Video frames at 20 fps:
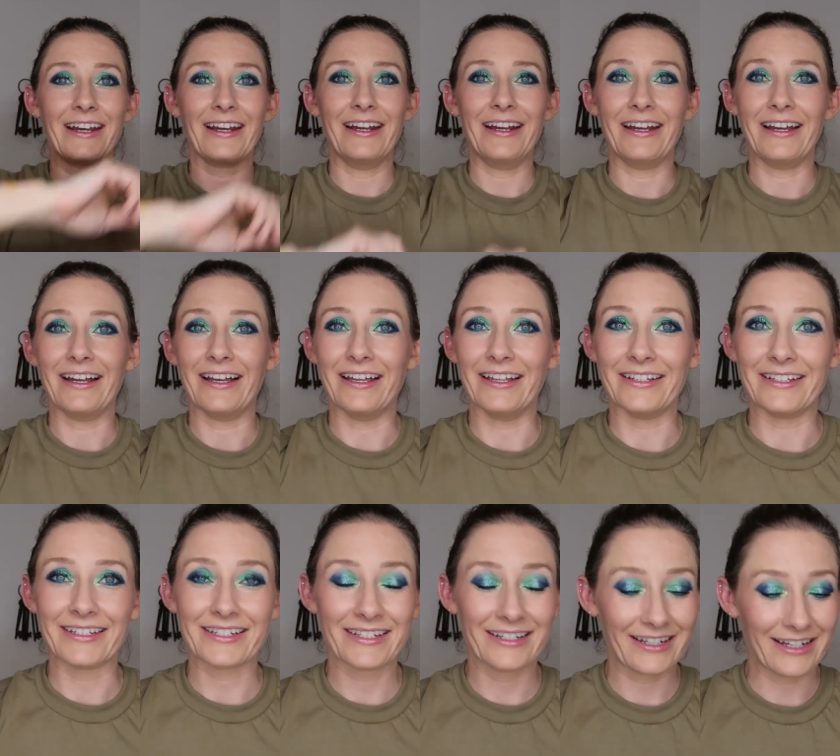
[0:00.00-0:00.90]

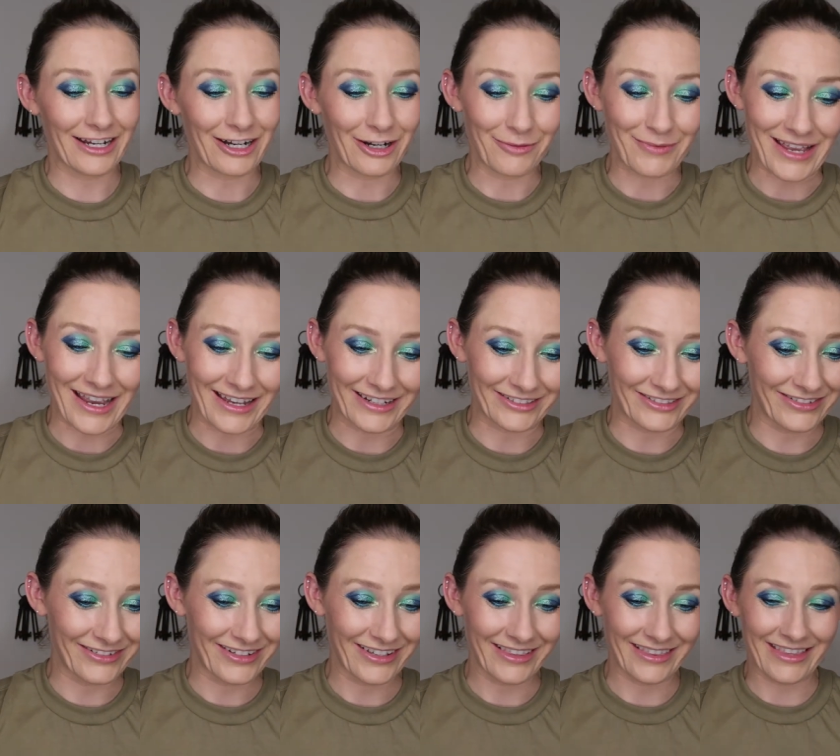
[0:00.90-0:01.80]
and oh
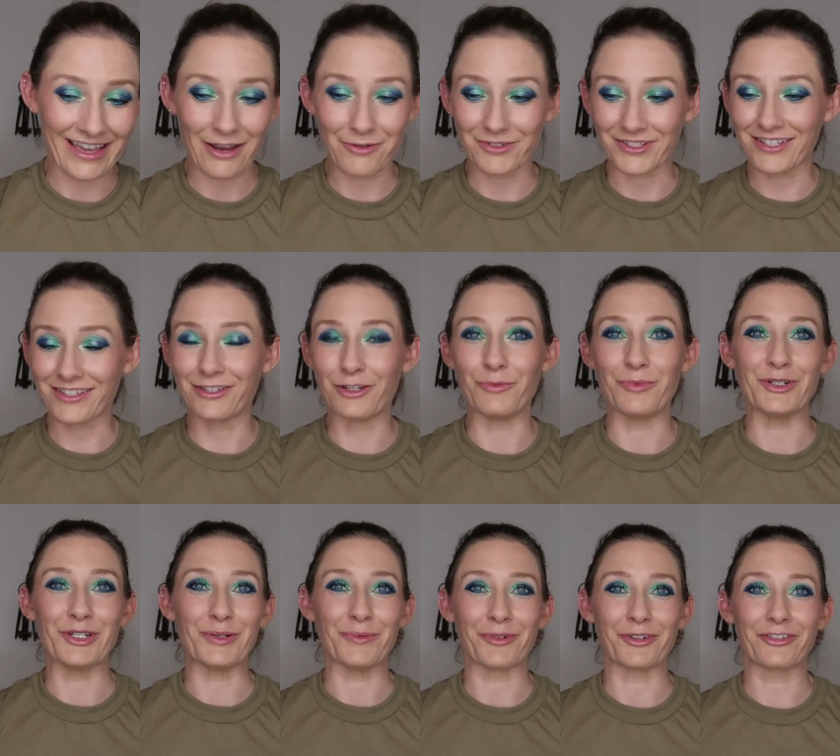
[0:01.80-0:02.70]
man, that was super
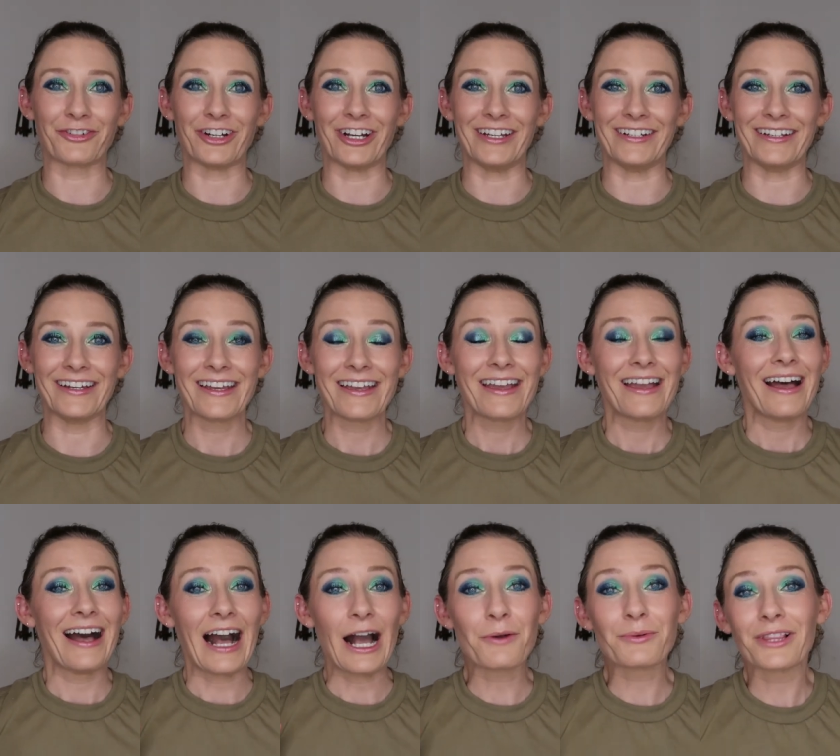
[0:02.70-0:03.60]
duper fun.
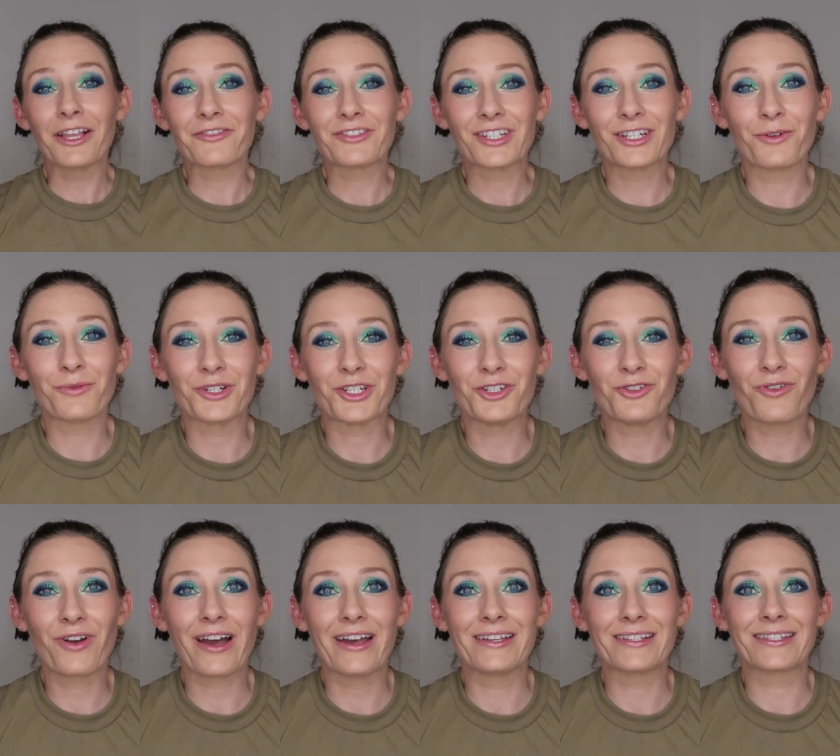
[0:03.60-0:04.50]
I would love to know what you
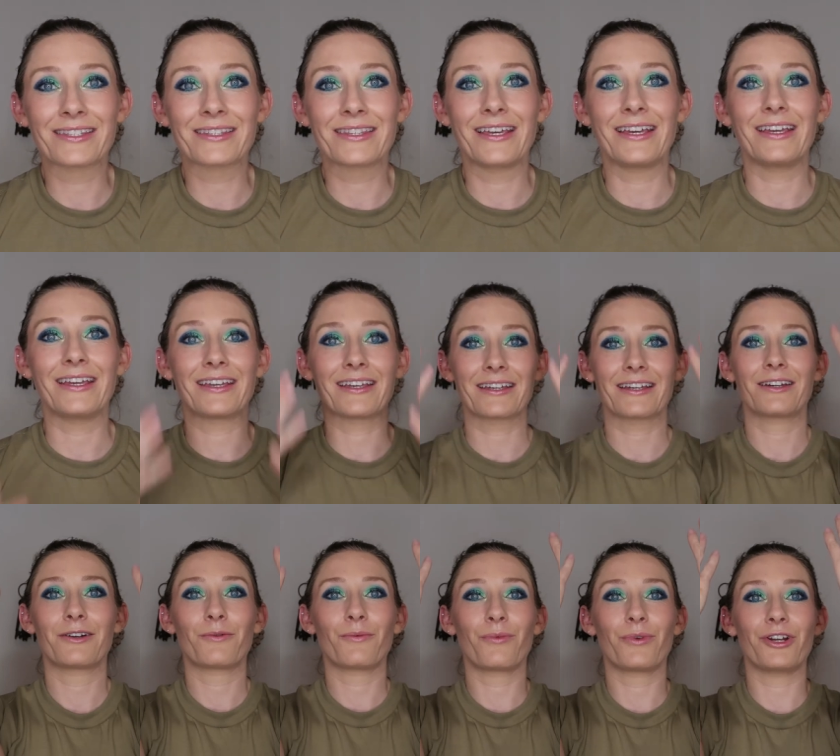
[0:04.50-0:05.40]
guys
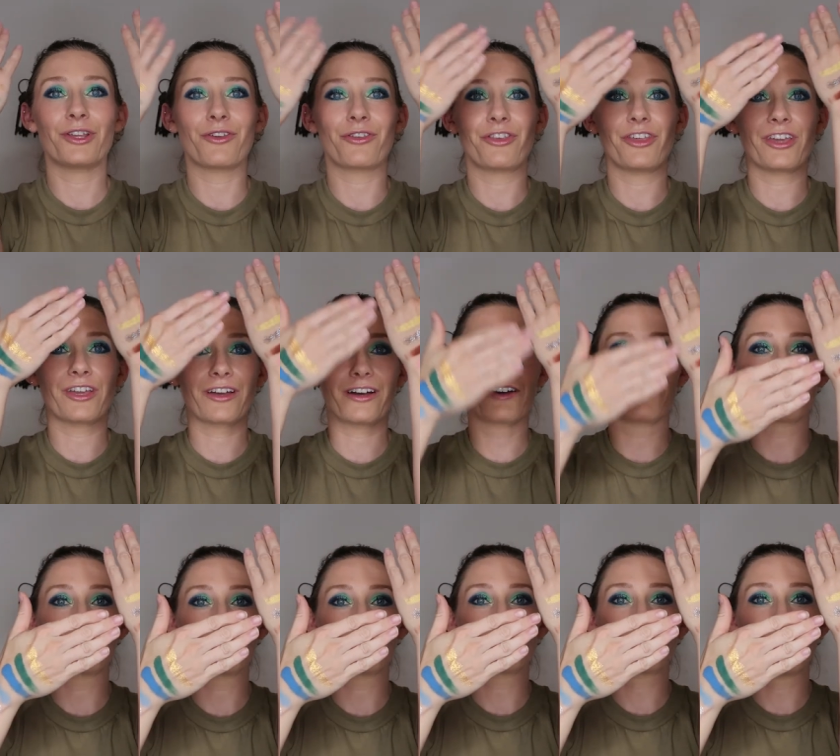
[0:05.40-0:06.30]
think. What do you think
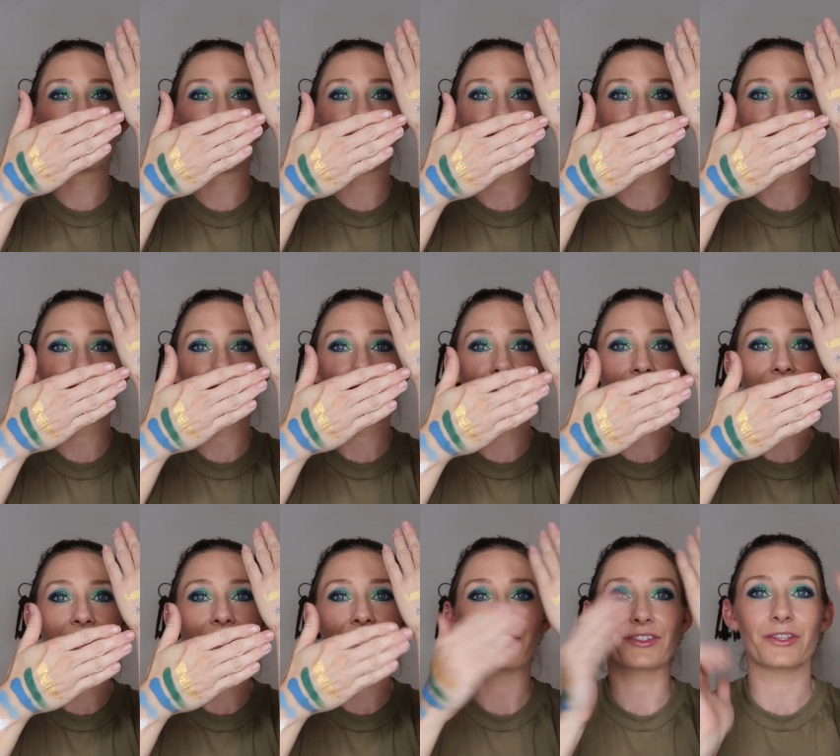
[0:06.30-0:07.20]
of the shades that are
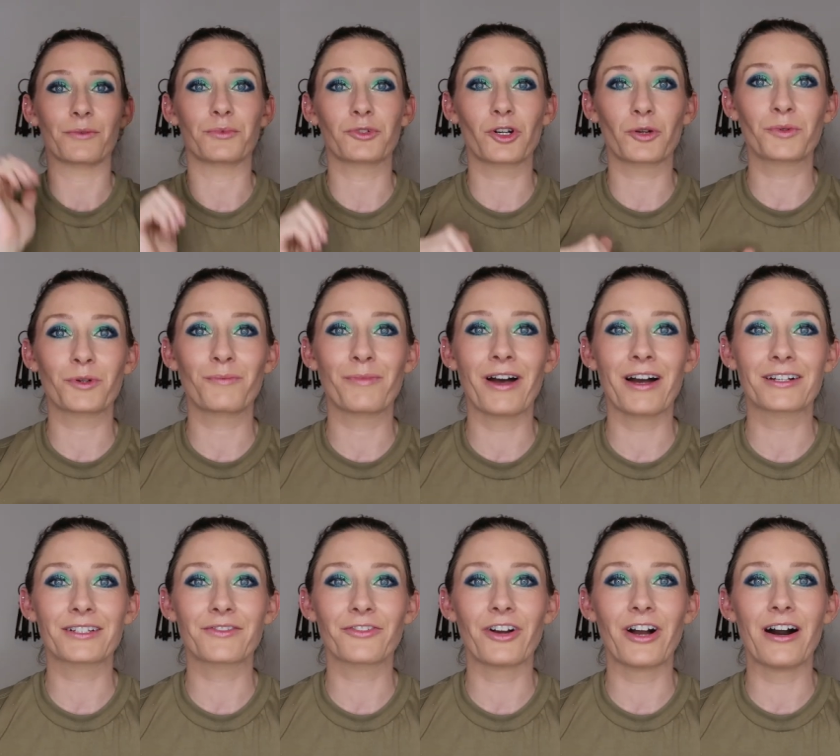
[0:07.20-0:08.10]
in the subscription
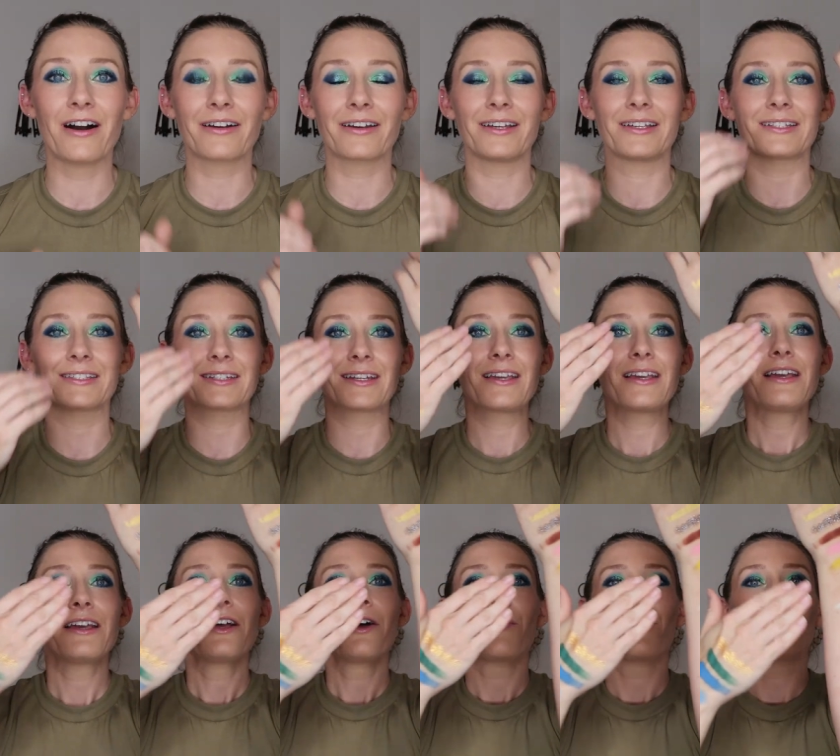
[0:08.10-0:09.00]
box for August?
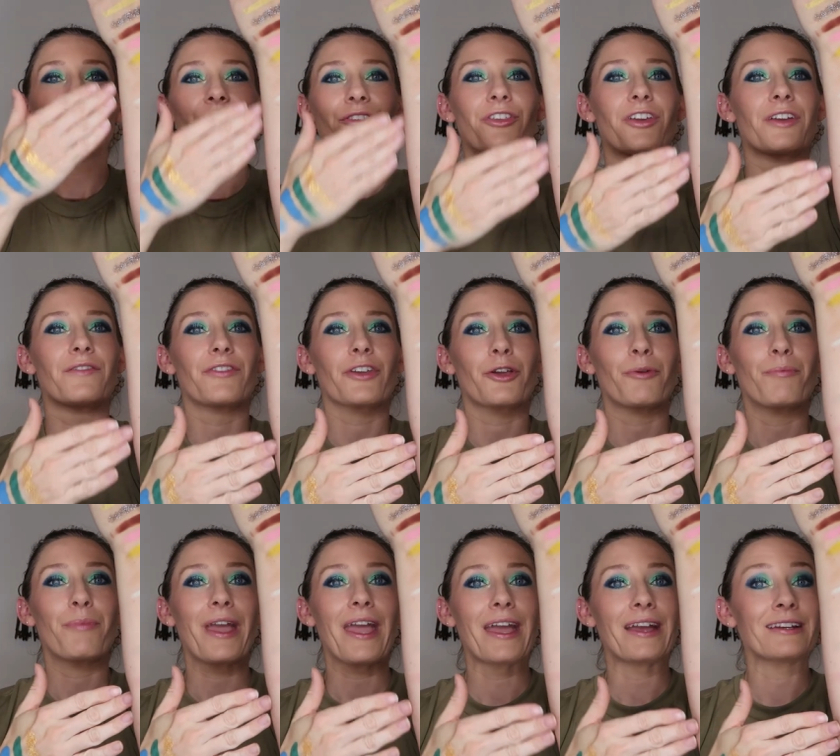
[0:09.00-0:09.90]
What do you think of the
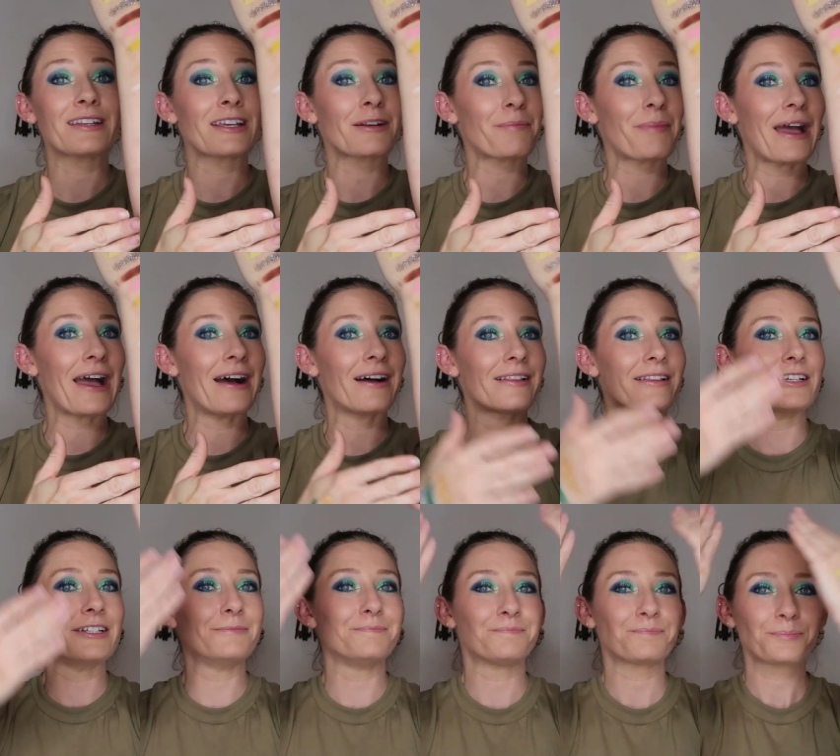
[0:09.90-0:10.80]
companion
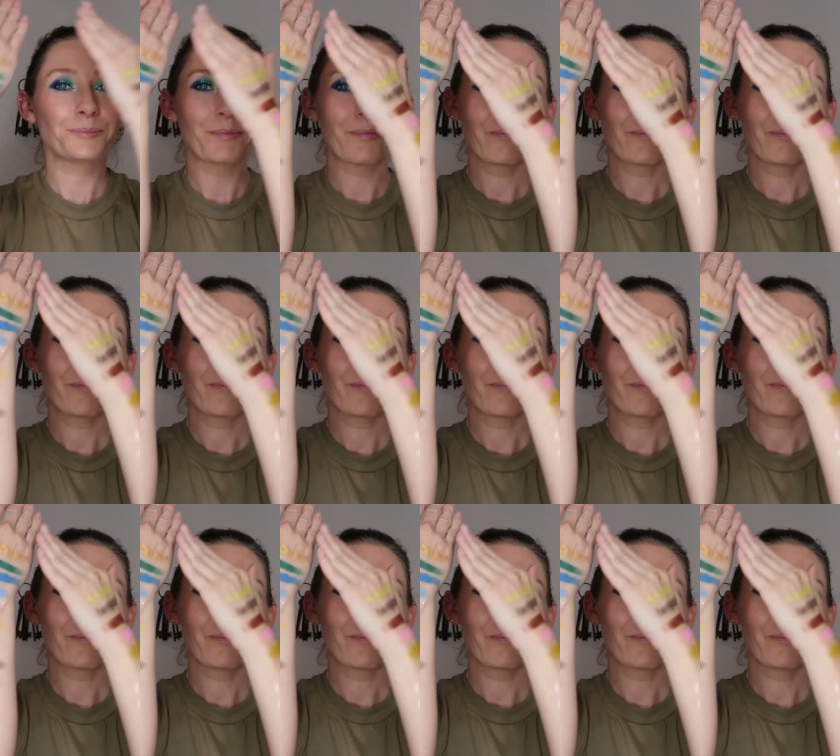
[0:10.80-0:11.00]
palette?